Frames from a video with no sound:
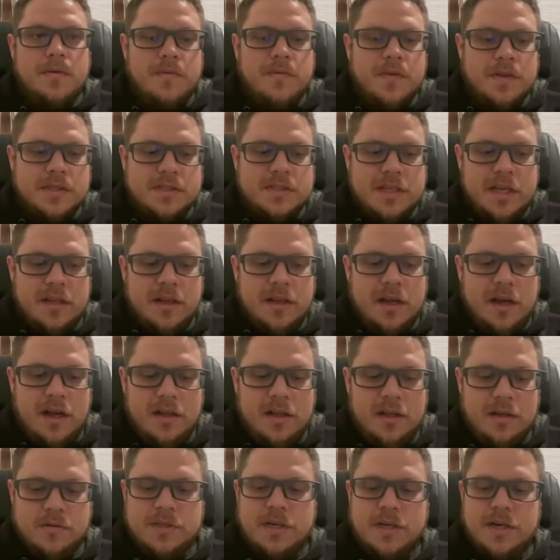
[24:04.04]
fish Del
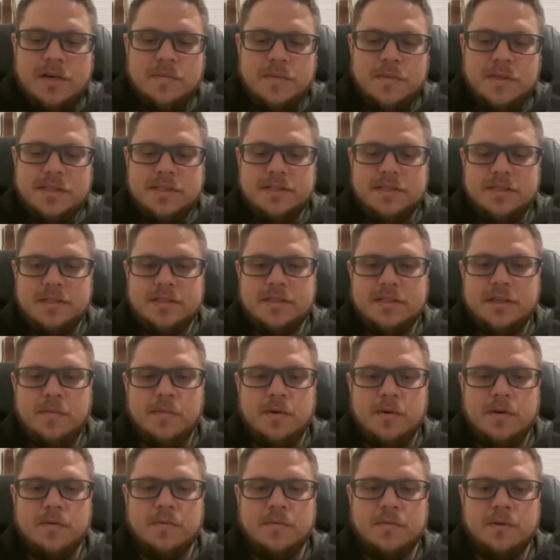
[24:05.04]
Hollow tournaments in the
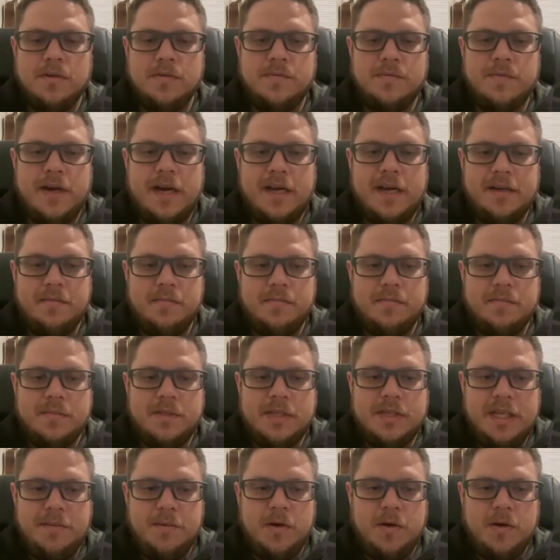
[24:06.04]
summer, we're finding
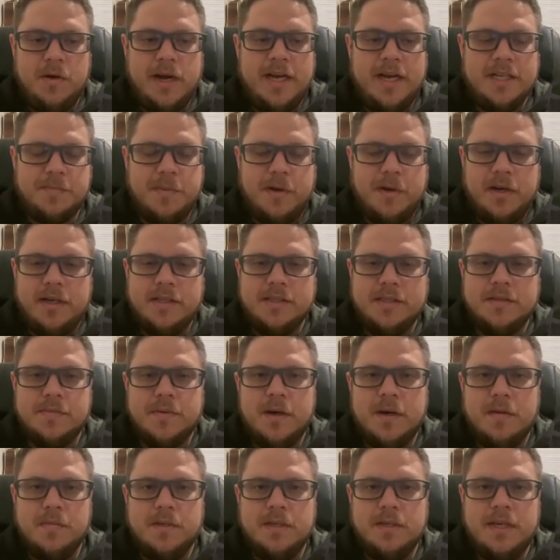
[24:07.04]
deep grass pods,
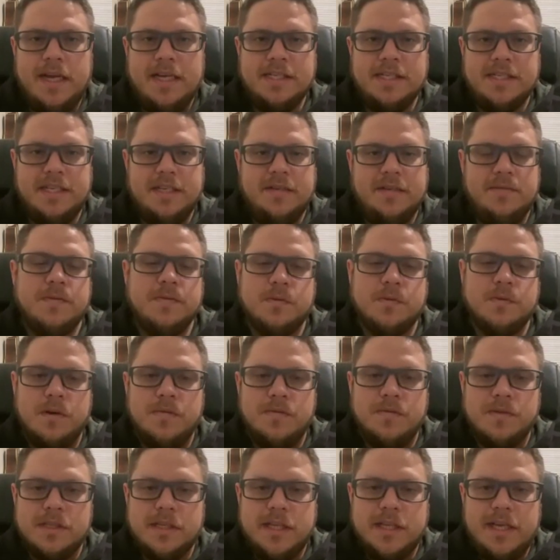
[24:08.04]
probably 18 to 20
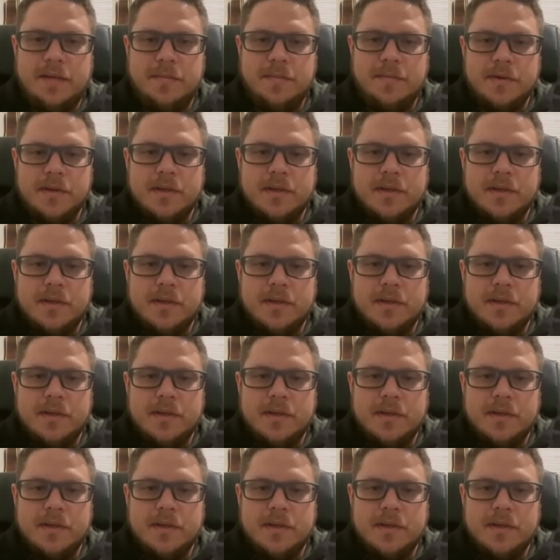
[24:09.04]
foot deep.